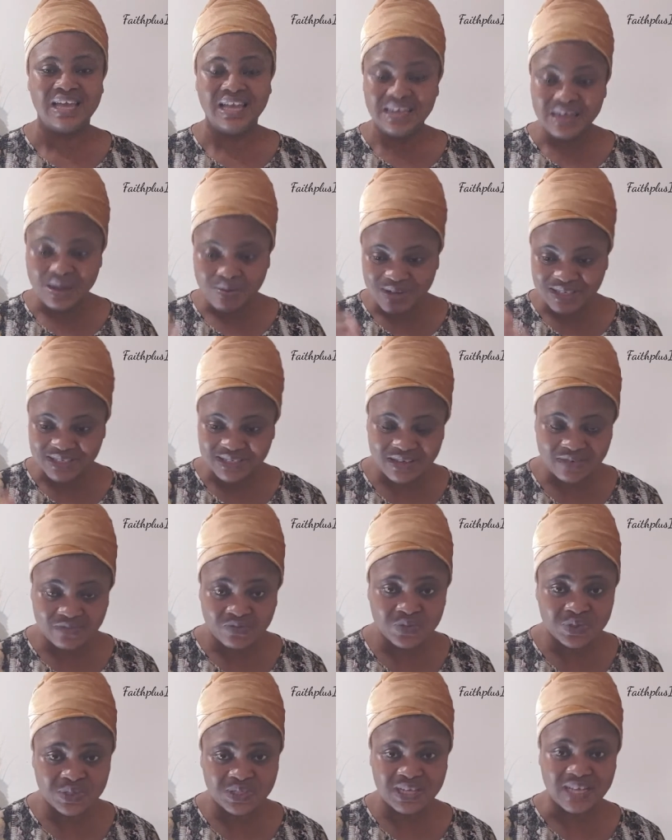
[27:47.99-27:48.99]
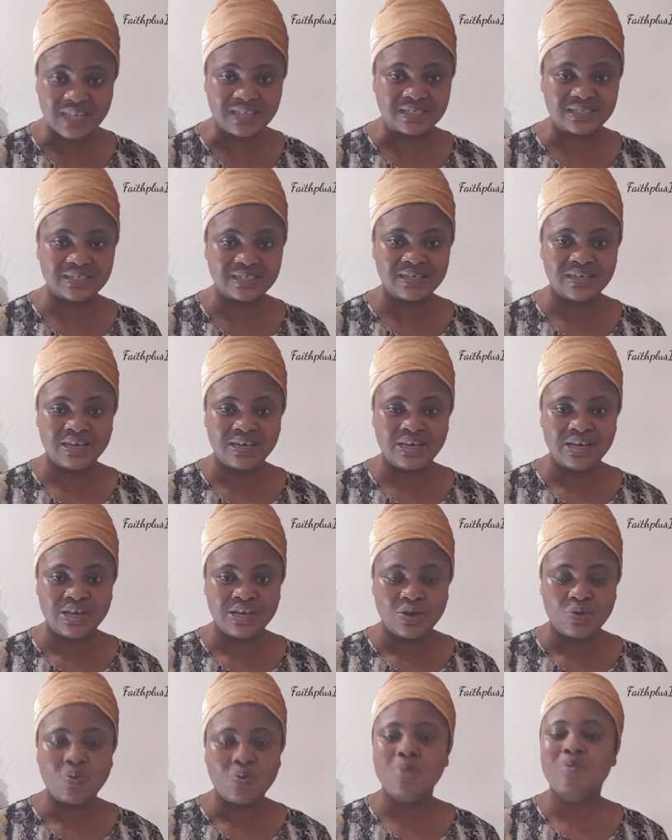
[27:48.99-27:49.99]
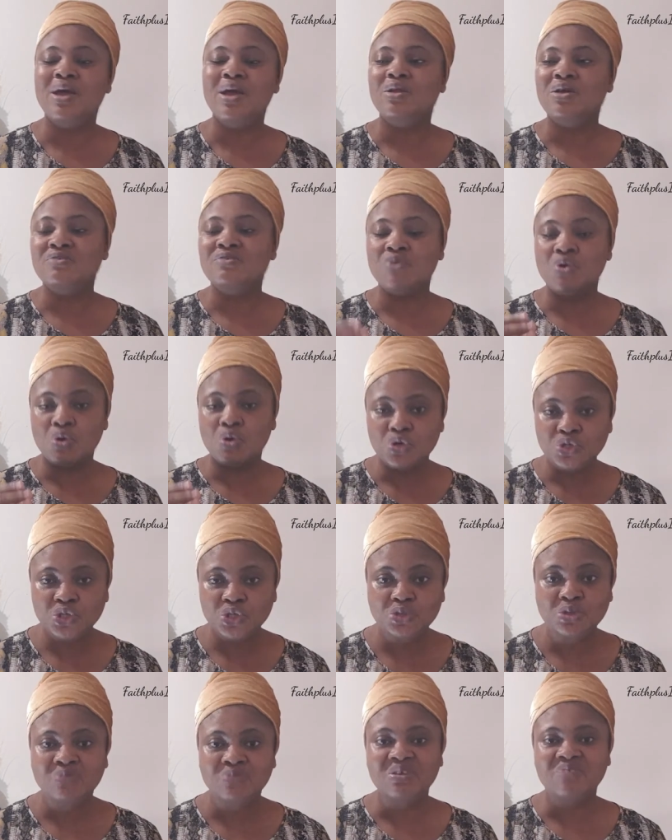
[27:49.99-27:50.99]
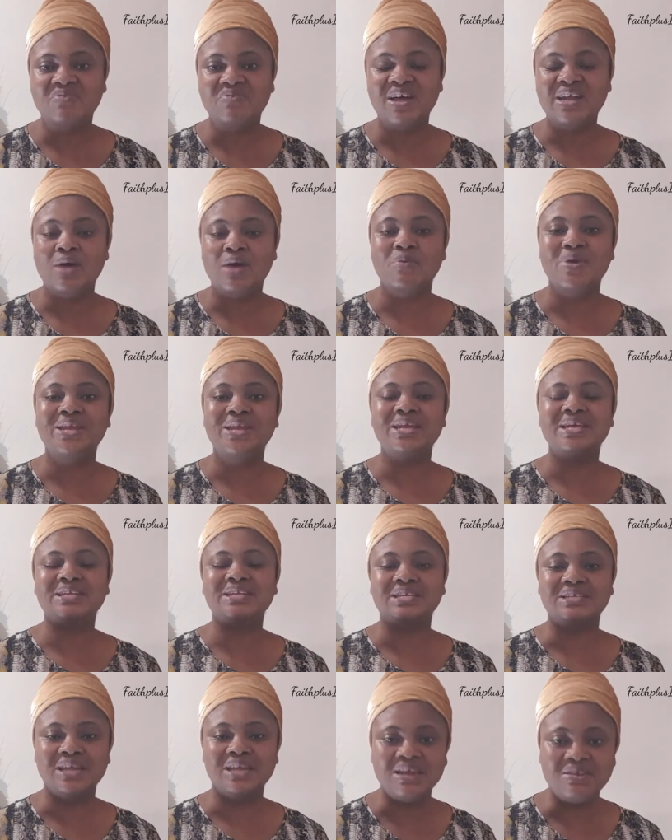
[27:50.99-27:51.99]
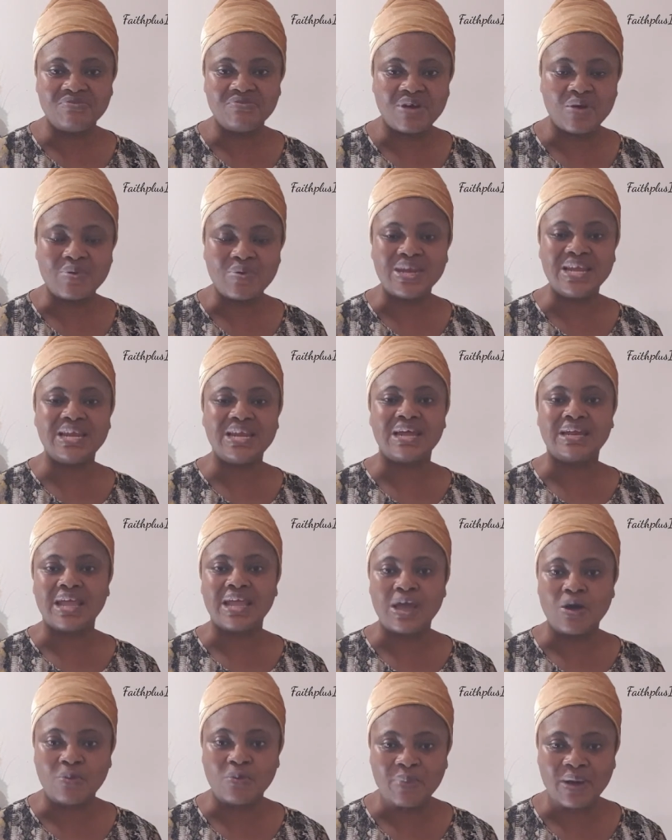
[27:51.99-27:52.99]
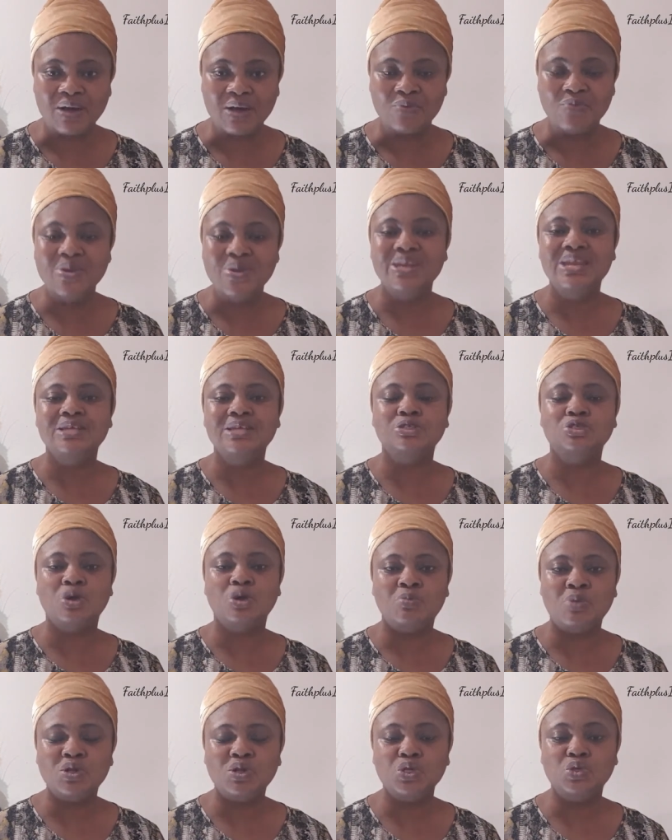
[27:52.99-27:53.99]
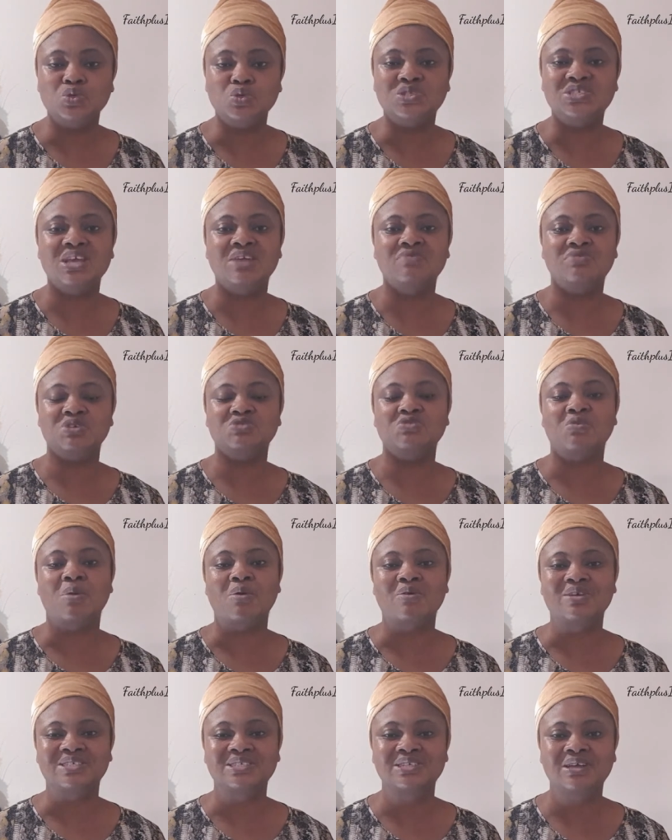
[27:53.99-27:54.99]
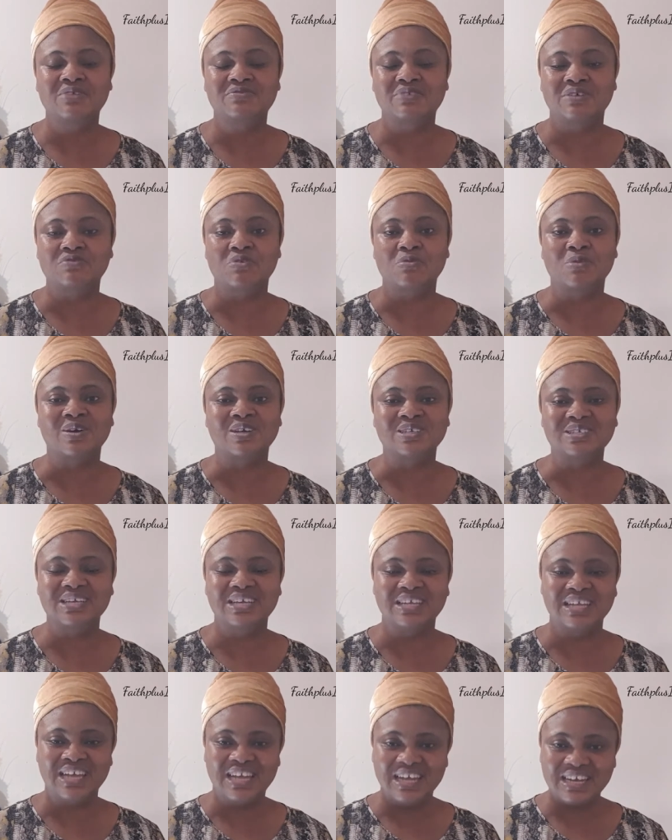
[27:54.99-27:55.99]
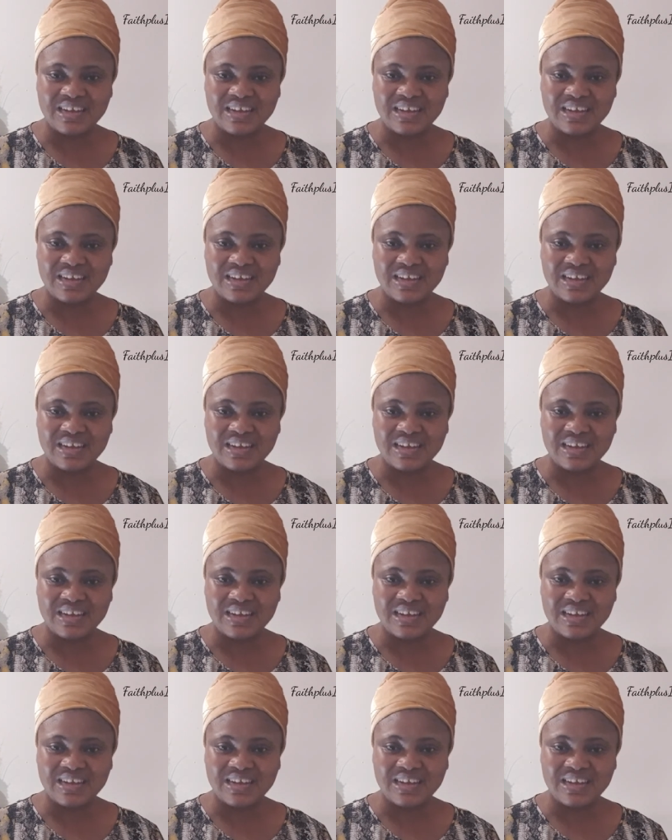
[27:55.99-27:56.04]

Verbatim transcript: In our sinful state, when we are not even conscious of the fact that we need a deliverer, we need an helper, we need somebody to save us from ourselves and from our sin,